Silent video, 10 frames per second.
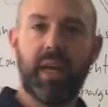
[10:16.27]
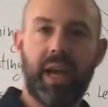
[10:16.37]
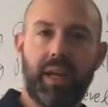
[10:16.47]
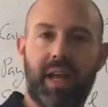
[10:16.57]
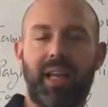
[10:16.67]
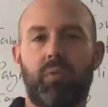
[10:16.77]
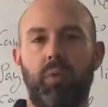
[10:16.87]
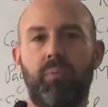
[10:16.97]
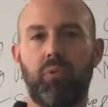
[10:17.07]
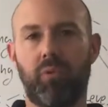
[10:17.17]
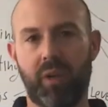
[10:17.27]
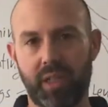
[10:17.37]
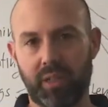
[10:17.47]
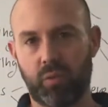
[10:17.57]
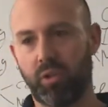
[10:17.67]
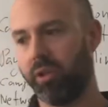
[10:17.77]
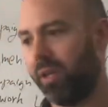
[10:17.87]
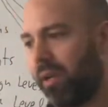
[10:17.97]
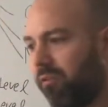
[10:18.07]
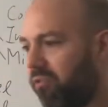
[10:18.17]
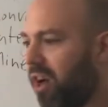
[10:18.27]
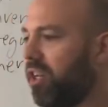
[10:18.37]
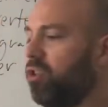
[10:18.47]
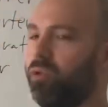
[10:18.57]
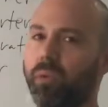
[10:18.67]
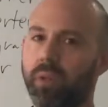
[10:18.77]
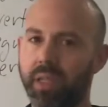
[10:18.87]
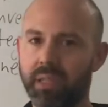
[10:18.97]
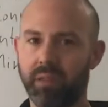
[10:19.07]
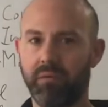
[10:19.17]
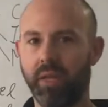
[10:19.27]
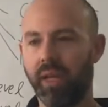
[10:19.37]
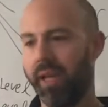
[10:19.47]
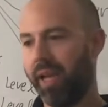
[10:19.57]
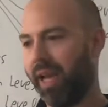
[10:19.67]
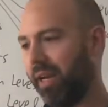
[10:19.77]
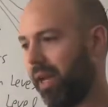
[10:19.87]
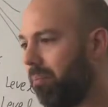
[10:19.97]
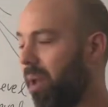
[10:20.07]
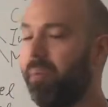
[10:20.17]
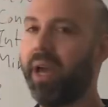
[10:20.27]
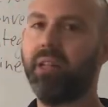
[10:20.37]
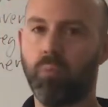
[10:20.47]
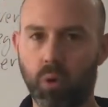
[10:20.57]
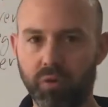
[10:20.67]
And as we progress, we're going to fine-tune these and maybe add more